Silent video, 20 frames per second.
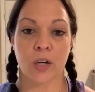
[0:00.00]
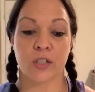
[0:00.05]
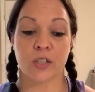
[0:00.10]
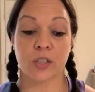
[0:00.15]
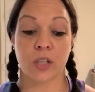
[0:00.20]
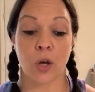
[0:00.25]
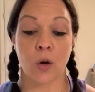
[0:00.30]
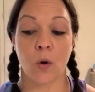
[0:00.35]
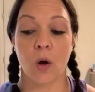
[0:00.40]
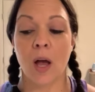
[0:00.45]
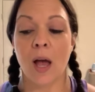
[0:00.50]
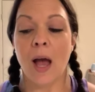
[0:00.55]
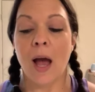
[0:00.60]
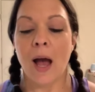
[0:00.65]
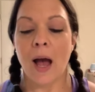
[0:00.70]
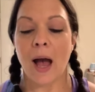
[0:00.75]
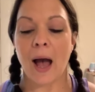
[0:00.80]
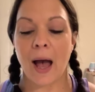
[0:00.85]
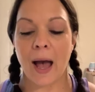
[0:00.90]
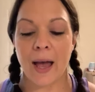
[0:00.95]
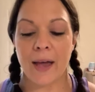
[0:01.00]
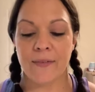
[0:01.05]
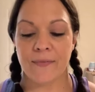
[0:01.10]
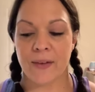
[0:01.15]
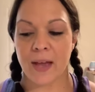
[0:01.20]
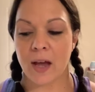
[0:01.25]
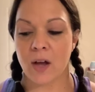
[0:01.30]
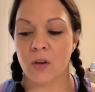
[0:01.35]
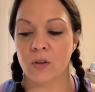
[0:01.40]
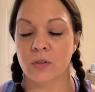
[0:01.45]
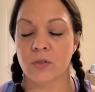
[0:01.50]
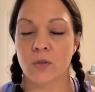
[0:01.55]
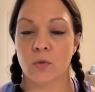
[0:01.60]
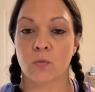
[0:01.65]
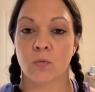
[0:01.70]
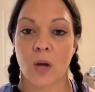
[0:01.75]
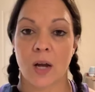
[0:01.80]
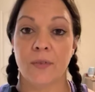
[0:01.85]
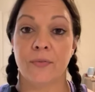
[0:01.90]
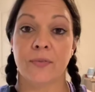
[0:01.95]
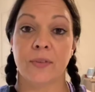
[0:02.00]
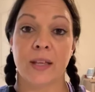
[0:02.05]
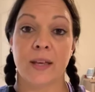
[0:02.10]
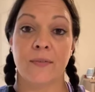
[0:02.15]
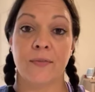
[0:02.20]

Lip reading: So I found roughly